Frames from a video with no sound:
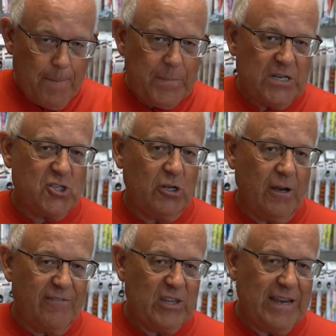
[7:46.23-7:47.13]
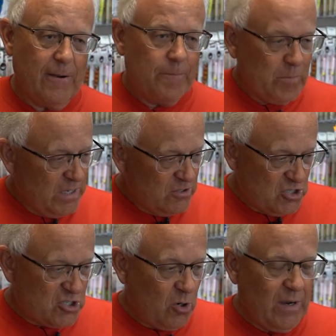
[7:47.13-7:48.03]
Pinch it off there.
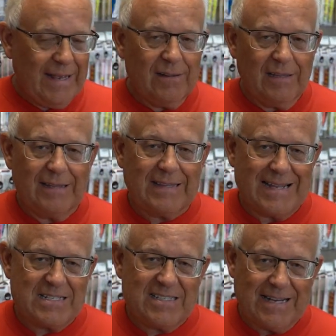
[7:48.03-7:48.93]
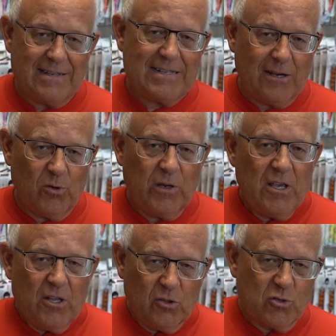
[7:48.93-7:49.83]
Just go ahead and let that scent out.
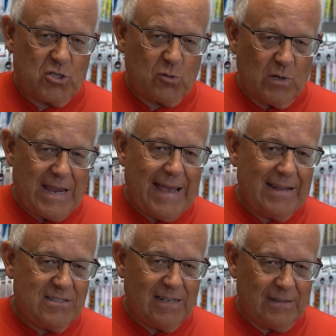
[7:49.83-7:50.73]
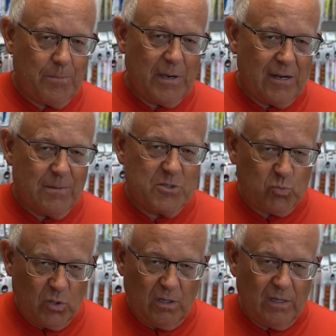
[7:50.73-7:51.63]
Those three heads on the barbs
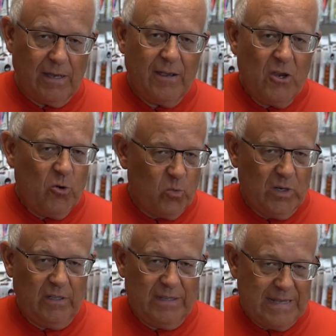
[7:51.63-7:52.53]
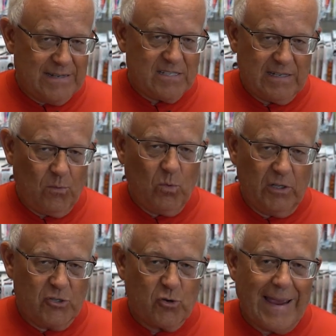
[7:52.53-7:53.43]
will, uh, really that scent
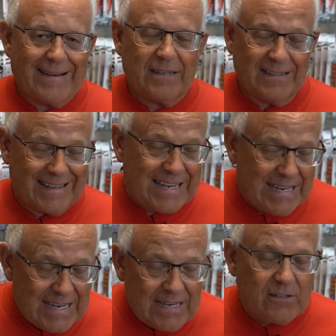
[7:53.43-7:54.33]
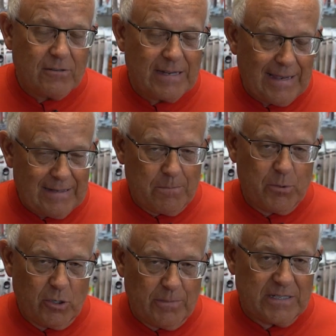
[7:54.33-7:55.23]
will attract, and the key to getting
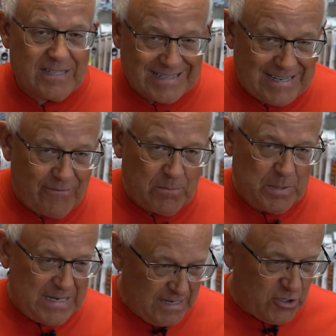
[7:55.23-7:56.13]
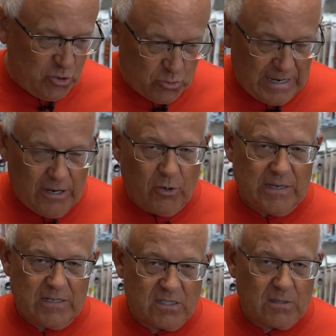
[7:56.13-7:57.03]
Burbot to even be in your
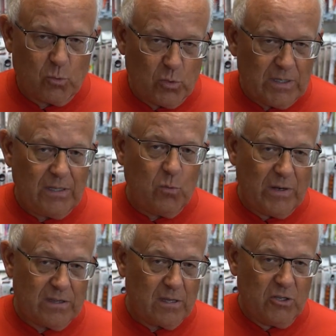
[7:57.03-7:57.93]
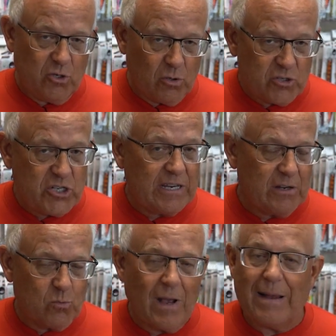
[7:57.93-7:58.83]
area is to really, with your
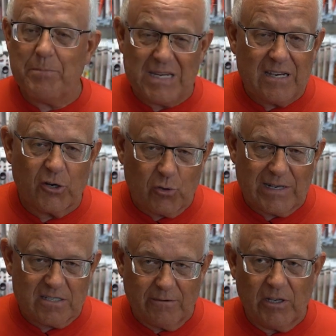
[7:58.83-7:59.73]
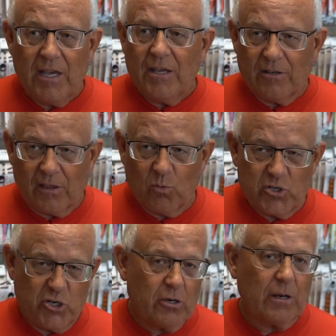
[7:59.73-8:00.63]
jigging rod, be aggressive. In other
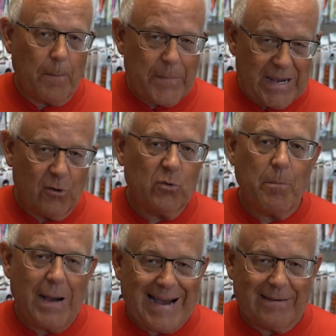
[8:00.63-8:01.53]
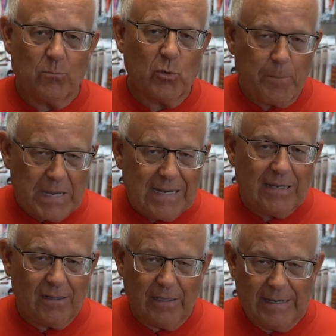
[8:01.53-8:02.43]
words, you're gonna pound bottom
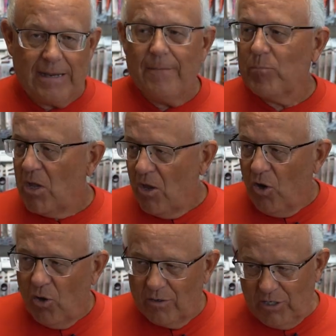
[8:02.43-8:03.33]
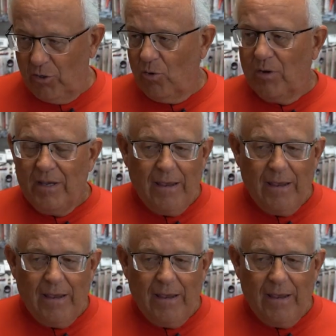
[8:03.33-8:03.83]
repeatedly, you know,